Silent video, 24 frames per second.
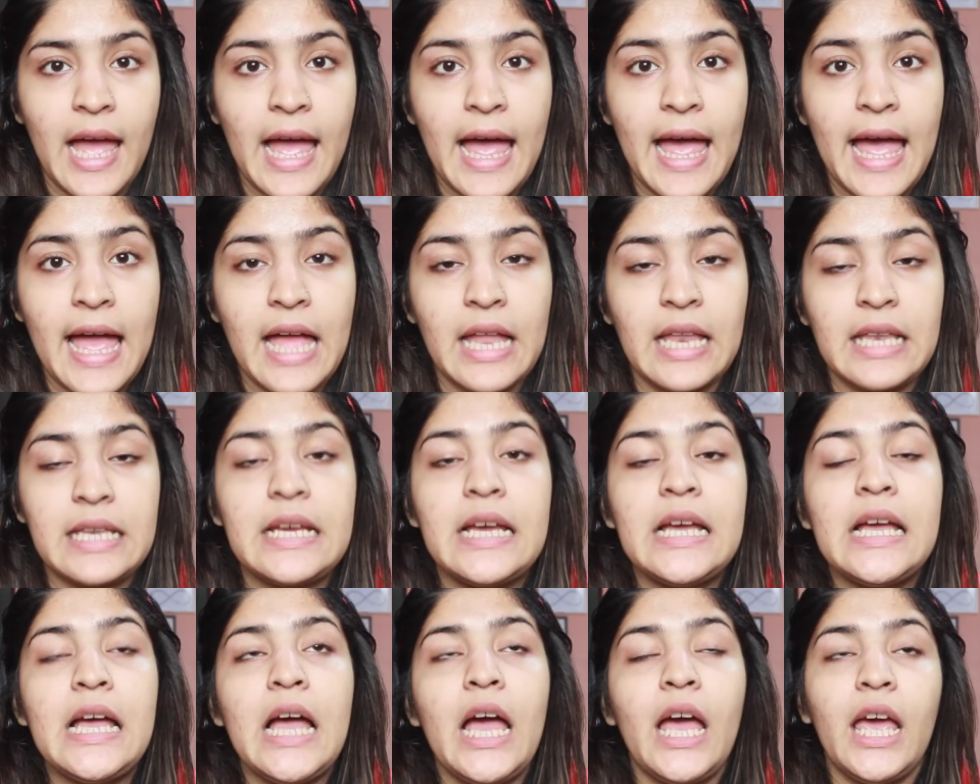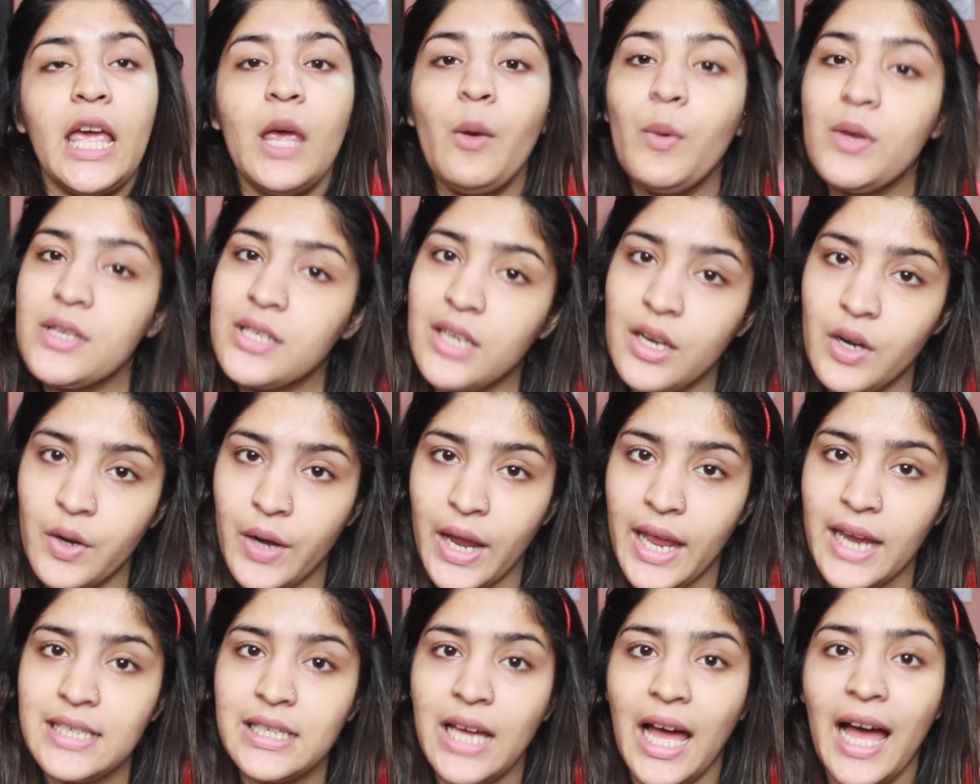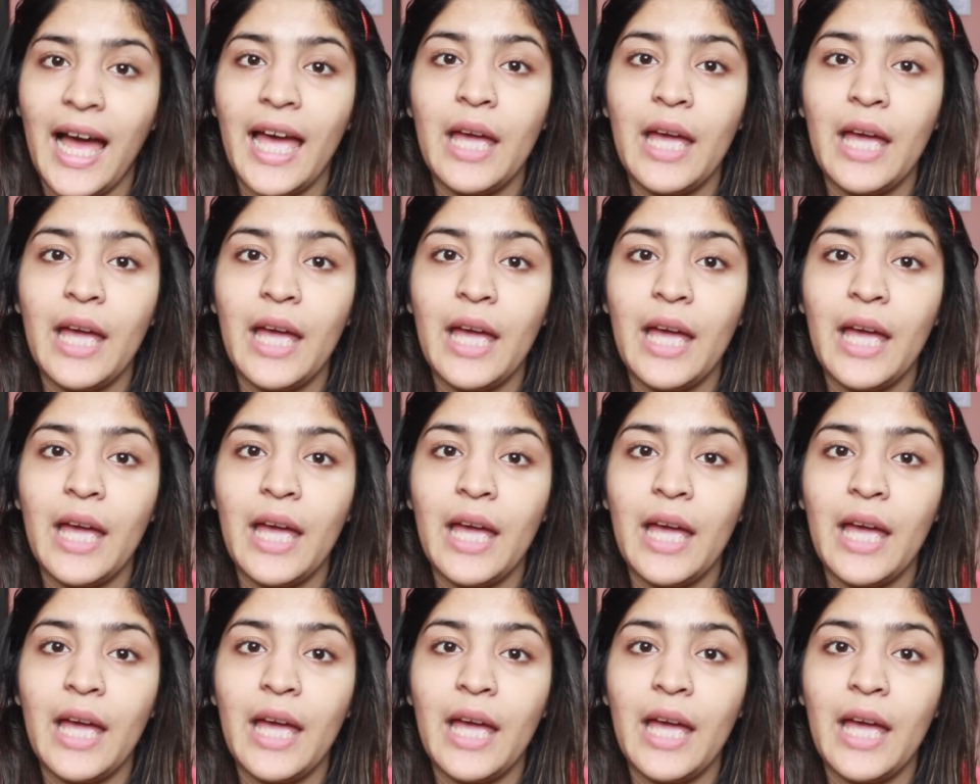and he was correct.